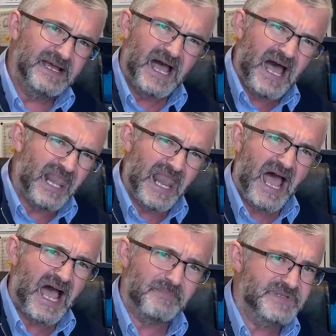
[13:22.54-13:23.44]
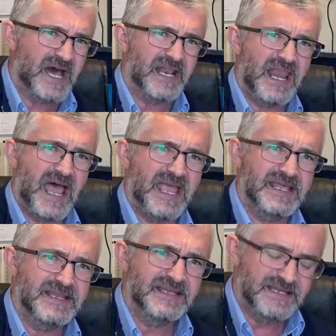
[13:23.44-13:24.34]
A lamb, not a
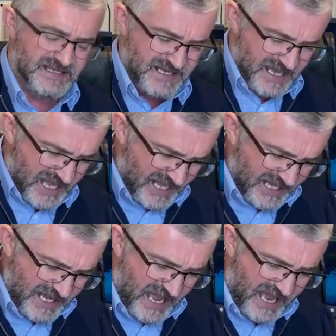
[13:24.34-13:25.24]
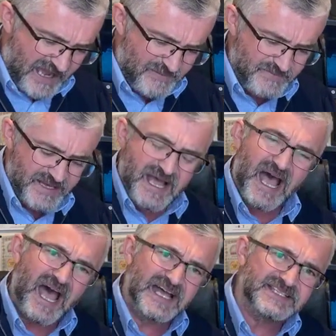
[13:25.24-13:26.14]
lion, a lamb
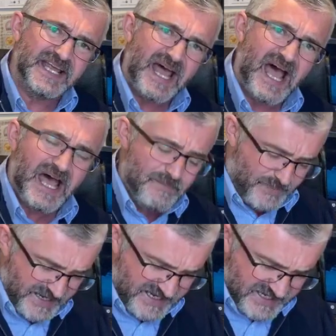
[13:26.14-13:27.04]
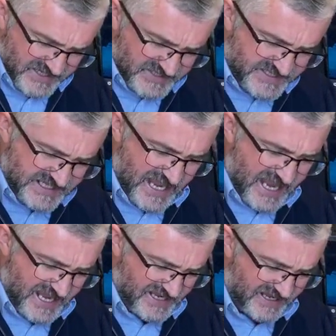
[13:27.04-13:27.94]
as it had been
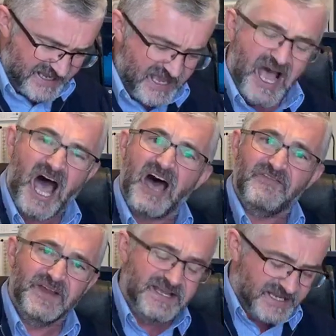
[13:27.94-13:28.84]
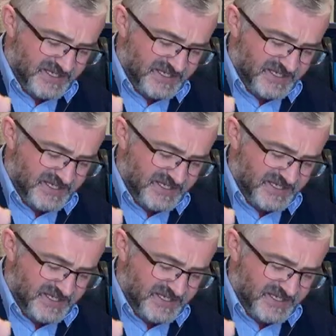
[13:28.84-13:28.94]
slain, having